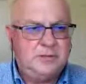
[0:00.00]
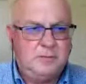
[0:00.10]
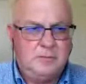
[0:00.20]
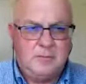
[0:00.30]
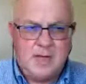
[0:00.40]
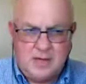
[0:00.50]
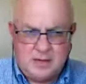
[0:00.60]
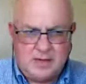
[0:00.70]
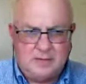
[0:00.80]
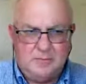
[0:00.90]

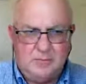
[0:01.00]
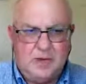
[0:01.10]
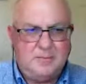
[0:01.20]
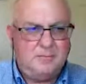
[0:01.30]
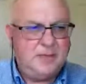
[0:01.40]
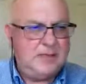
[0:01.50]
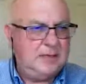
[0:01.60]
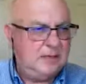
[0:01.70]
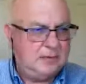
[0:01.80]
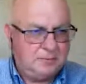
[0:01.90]
Mahara might be
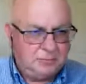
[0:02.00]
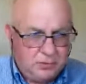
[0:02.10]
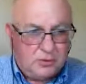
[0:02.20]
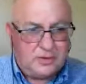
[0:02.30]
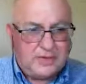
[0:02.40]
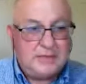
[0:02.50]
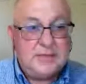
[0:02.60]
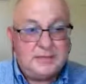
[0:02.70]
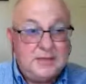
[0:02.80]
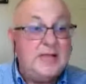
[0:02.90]
deployed,
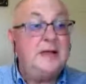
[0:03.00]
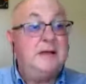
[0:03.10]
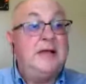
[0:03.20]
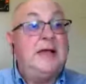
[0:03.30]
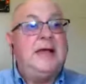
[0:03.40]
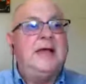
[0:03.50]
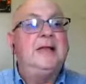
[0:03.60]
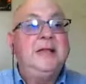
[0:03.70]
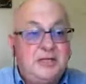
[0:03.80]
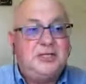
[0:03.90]
and then
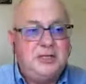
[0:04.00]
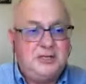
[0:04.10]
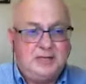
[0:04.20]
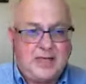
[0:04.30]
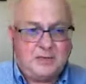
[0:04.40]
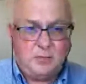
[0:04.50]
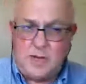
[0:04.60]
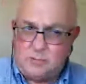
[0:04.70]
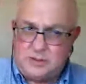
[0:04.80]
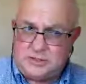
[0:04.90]
in addition to that, the way
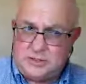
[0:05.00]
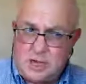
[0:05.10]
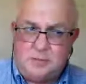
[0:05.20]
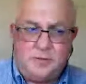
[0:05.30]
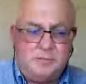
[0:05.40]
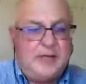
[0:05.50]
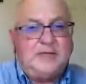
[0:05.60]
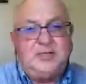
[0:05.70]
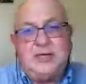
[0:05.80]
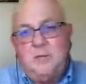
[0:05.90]
in which open
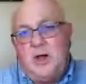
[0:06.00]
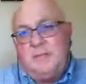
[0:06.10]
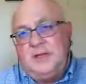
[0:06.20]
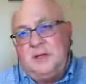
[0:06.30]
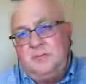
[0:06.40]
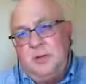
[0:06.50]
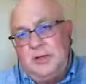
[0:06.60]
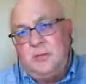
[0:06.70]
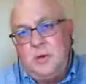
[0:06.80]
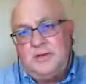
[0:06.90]
badging might be deployed
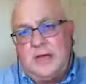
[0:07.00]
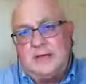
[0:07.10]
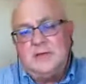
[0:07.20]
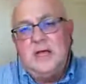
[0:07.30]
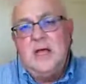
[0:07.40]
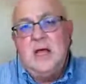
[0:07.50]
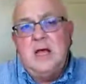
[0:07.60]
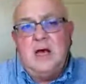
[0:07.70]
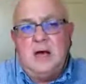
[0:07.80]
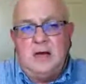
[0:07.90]
with it,
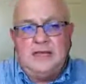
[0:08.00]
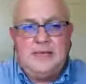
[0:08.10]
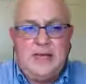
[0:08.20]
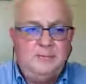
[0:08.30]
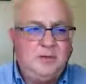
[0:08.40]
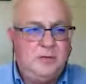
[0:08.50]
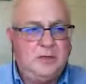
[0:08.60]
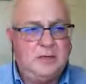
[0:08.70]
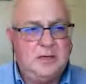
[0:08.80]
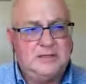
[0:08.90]
I came to
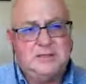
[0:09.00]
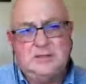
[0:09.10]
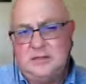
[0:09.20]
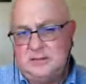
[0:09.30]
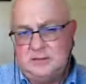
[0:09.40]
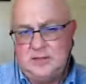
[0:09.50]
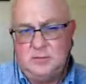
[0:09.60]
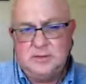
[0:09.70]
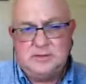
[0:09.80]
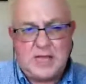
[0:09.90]
realize that there
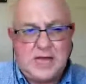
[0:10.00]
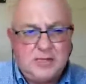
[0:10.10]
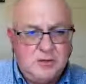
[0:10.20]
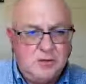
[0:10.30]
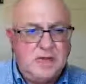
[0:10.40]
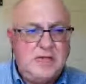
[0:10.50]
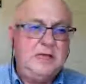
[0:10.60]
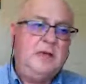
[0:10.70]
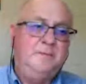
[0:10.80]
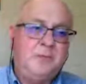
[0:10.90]
was a
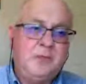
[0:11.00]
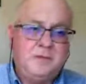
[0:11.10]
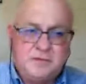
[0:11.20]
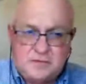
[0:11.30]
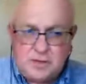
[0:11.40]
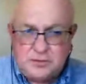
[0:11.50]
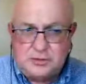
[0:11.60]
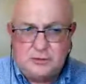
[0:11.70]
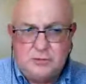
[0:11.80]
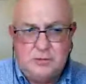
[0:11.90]
unique
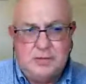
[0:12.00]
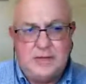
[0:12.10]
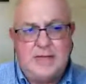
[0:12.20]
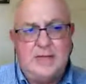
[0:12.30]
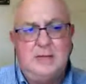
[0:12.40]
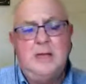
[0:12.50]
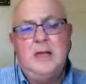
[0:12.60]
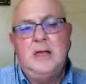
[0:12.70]
social learning,